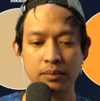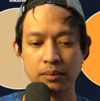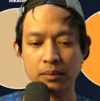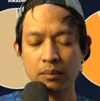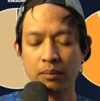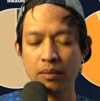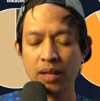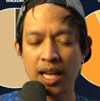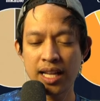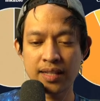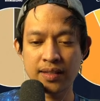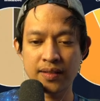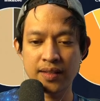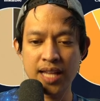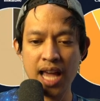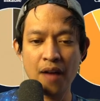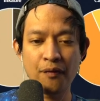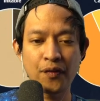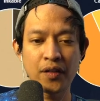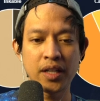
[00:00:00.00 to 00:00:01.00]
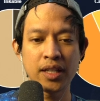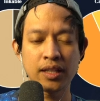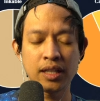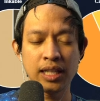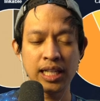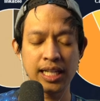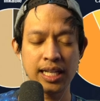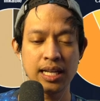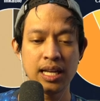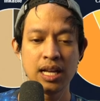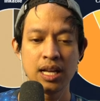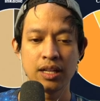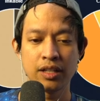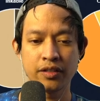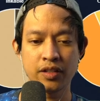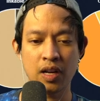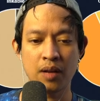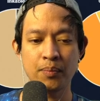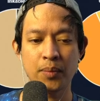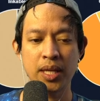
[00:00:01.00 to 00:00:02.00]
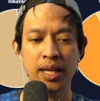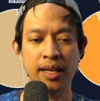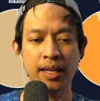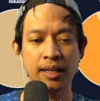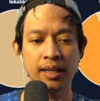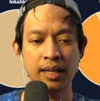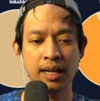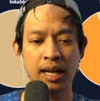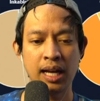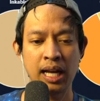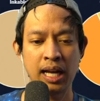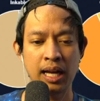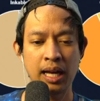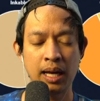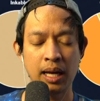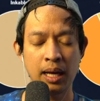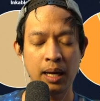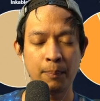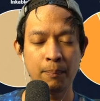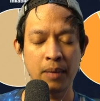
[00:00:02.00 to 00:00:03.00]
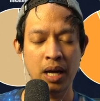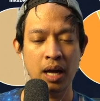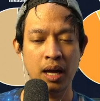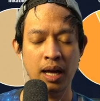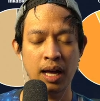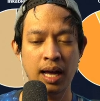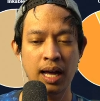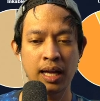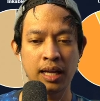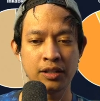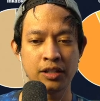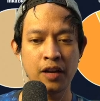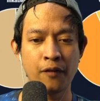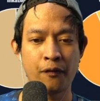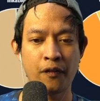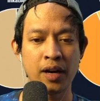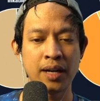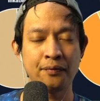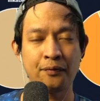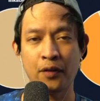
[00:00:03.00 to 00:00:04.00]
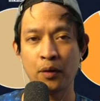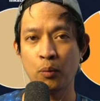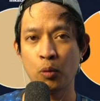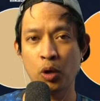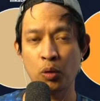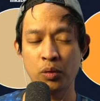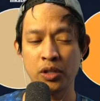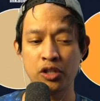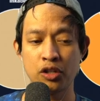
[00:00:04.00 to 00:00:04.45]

It's definitely something different from what we just